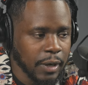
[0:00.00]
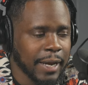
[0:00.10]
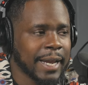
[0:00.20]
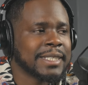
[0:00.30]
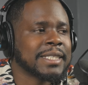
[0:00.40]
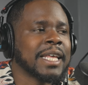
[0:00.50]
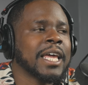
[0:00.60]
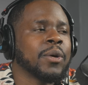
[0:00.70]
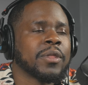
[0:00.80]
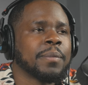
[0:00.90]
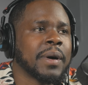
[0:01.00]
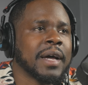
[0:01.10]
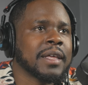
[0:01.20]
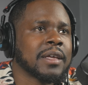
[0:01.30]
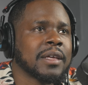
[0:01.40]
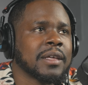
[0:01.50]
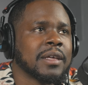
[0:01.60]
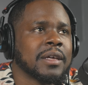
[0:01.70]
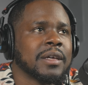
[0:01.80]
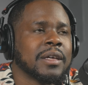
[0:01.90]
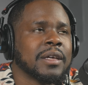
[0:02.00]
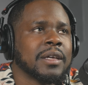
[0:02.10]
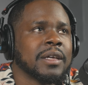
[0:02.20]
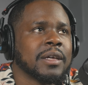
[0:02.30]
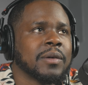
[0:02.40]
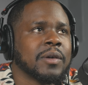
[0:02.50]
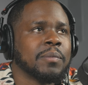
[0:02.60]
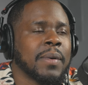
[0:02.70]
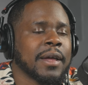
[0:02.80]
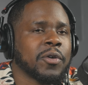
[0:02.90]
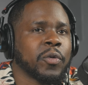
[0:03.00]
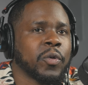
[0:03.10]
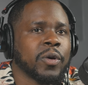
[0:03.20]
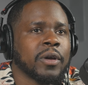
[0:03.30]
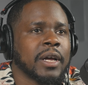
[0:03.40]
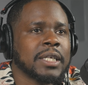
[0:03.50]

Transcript: And I stayed with Mike, Mike Kruger.